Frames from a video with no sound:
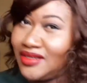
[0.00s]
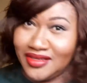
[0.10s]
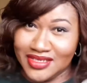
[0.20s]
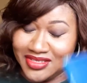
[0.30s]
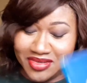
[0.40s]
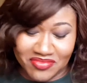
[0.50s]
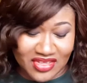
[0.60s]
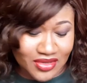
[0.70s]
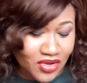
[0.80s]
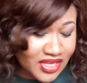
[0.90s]

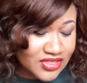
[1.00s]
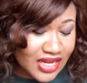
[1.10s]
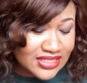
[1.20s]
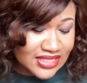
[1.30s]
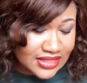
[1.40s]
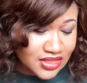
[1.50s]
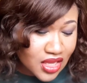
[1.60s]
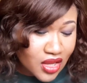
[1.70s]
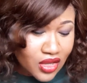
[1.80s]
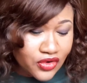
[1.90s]
something. Okay, so let's start.
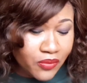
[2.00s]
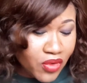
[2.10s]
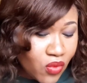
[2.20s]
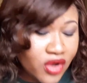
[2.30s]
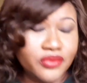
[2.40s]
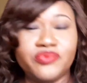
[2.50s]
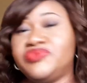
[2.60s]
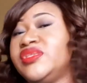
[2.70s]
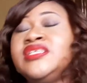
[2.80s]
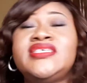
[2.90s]
Number 1,
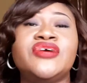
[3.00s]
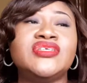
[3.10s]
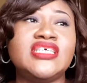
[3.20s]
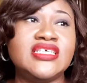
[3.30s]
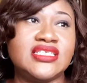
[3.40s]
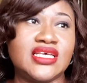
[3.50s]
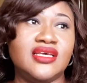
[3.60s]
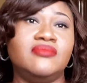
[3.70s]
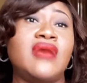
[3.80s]
integrity is key.